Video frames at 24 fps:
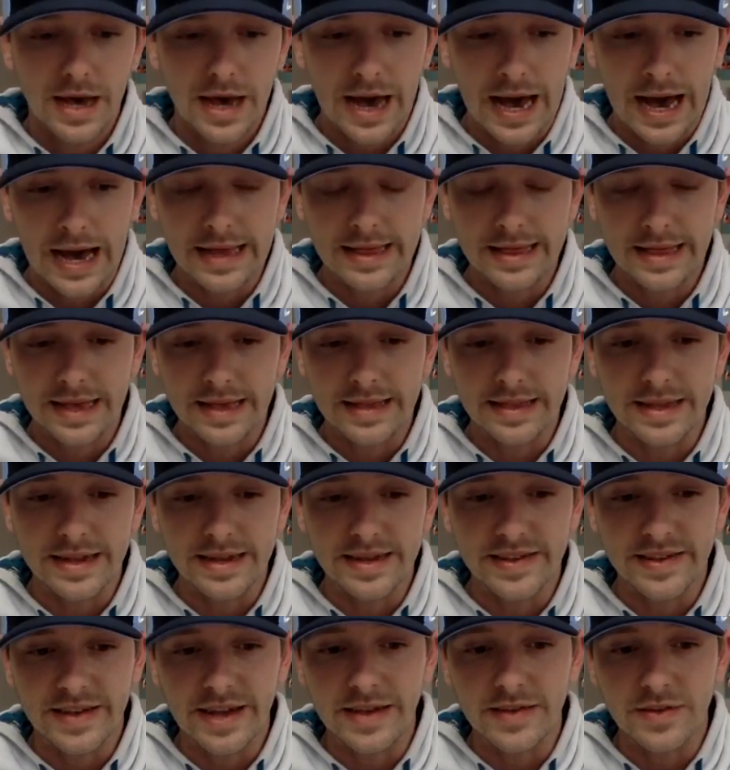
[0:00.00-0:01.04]
I think that
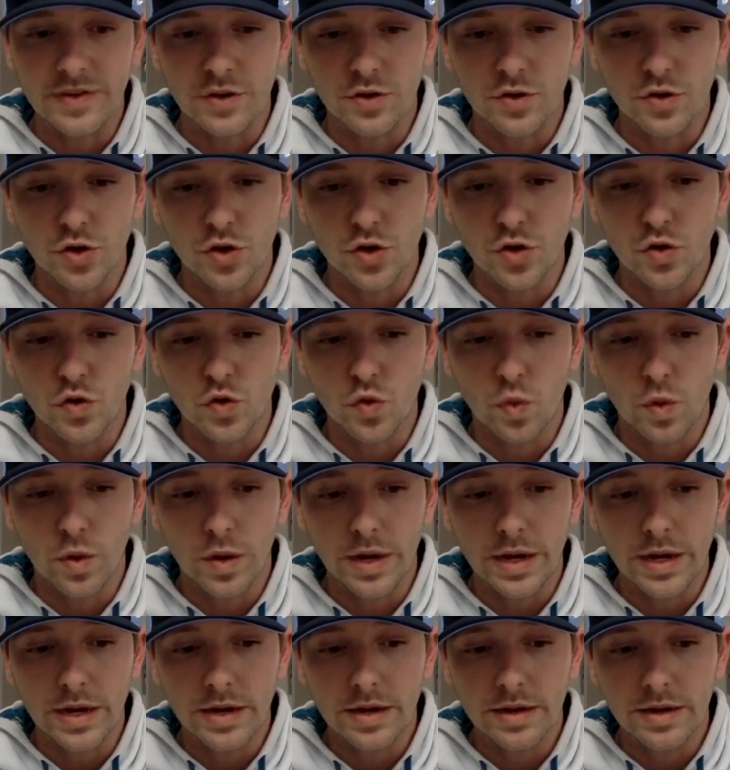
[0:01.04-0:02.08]
it stays under
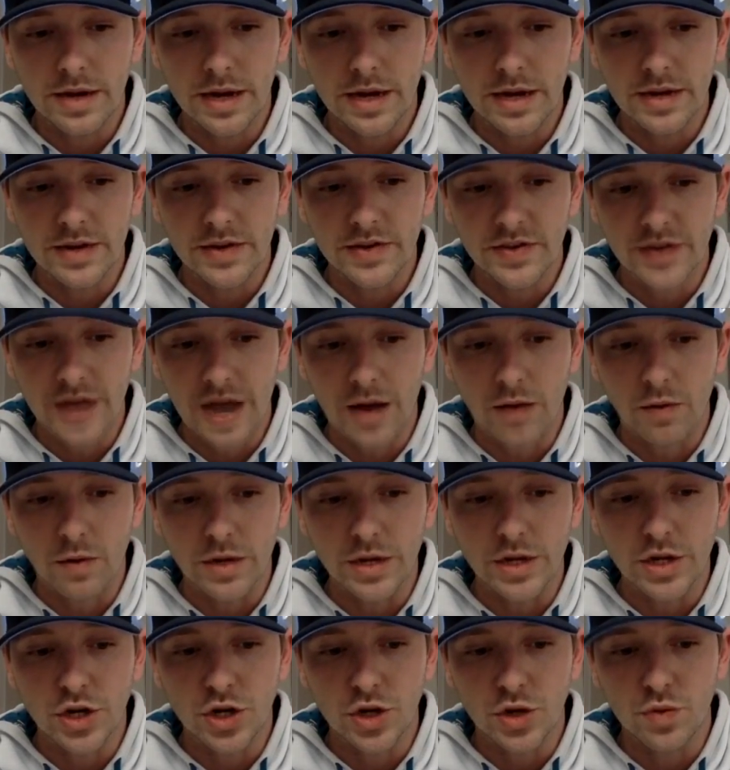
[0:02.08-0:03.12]
220 and does not
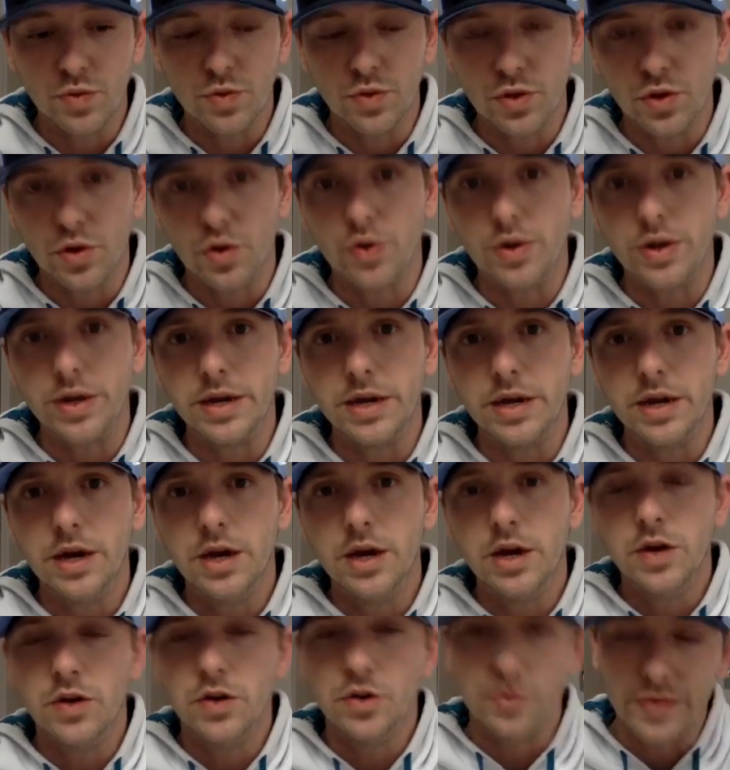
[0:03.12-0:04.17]
reach 230.
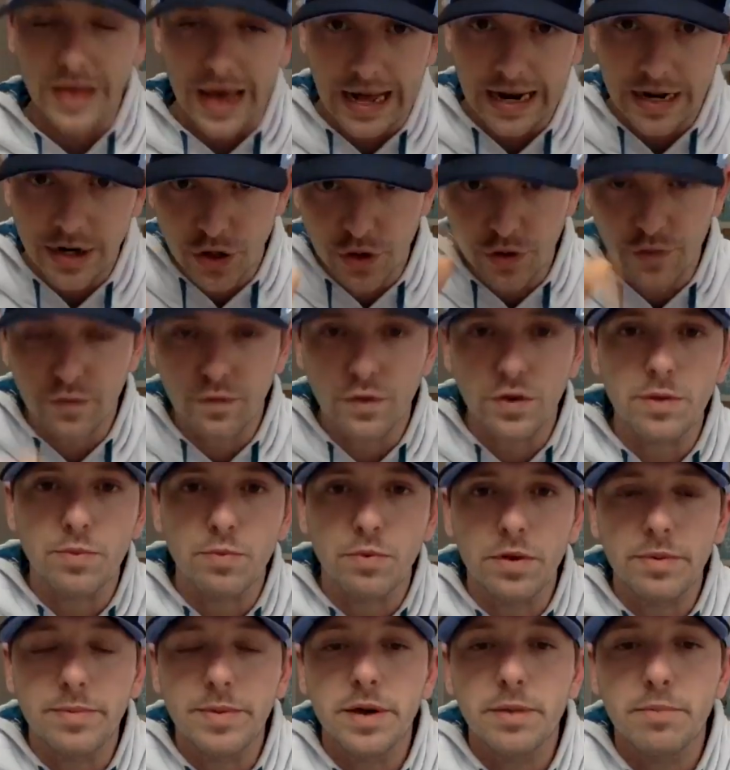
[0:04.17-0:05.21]
So that is your free
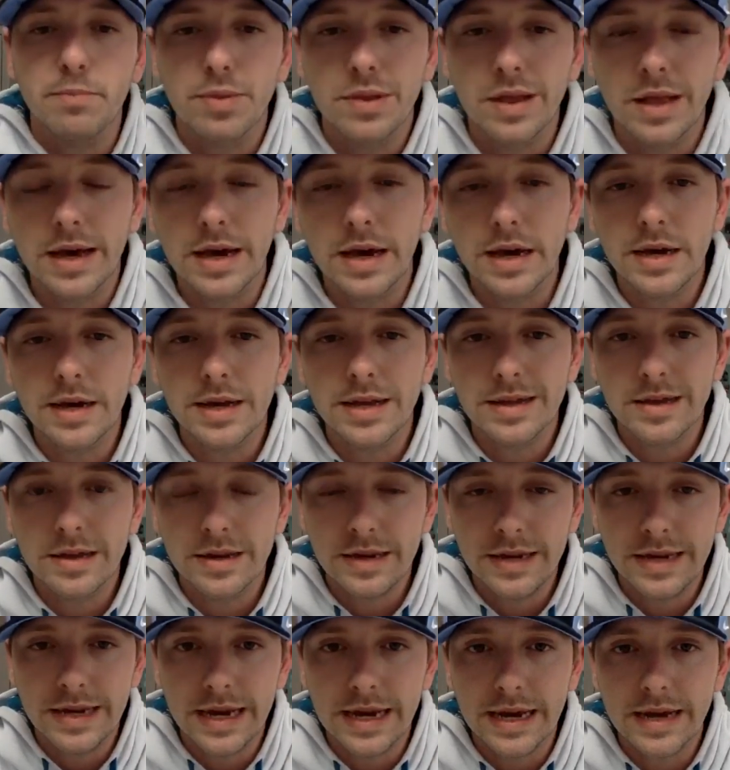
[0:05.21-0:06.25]
premium play.
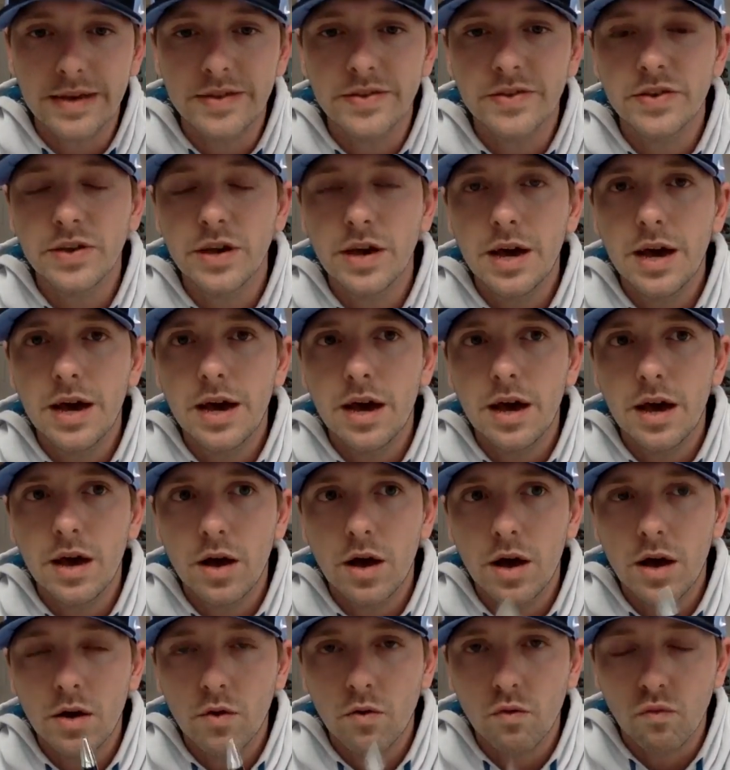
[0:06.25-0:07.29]
Knicks,
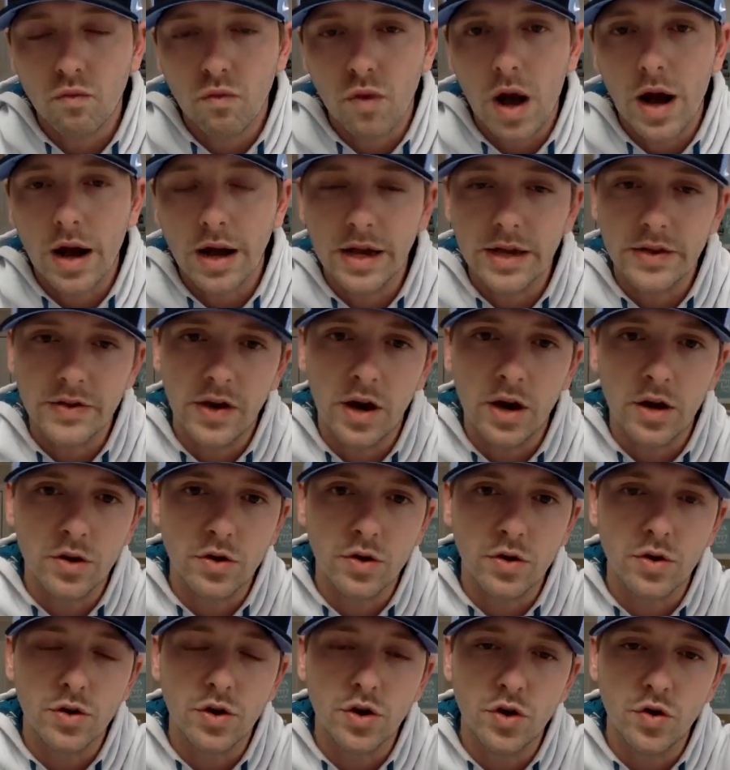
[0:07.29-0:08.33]
Rockets
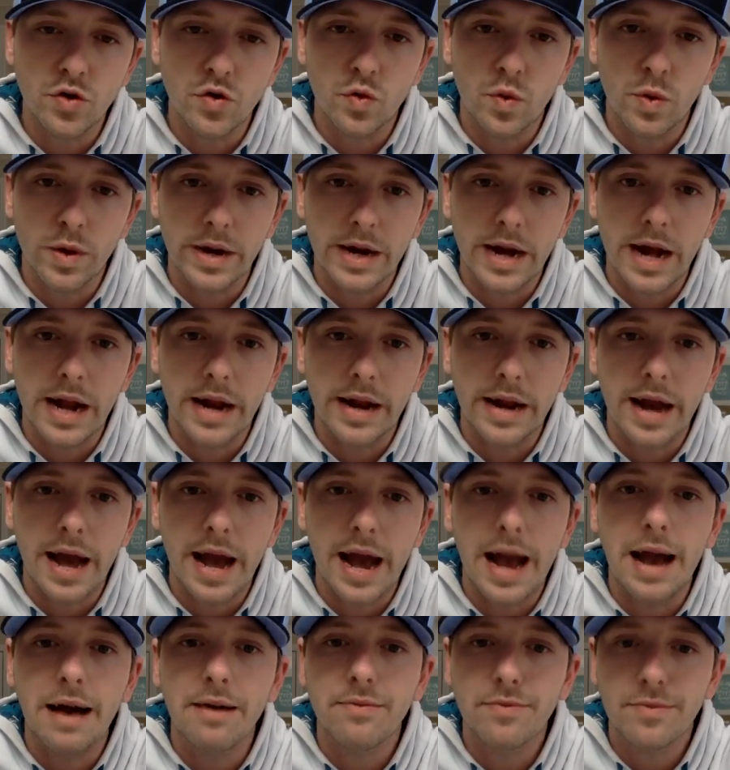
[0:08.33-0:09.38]
under 229 and a
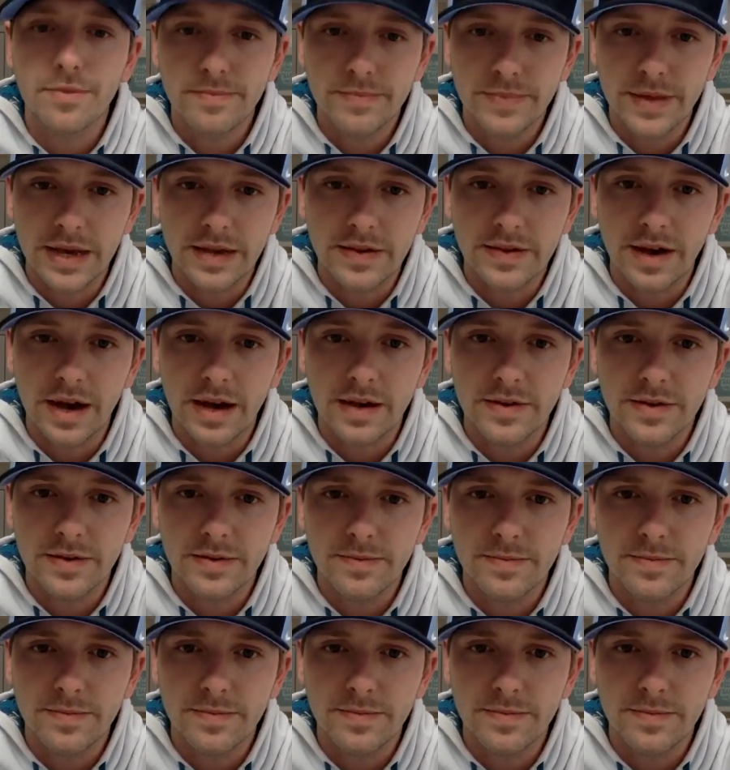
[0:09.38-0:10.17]
half. Thanks, guys.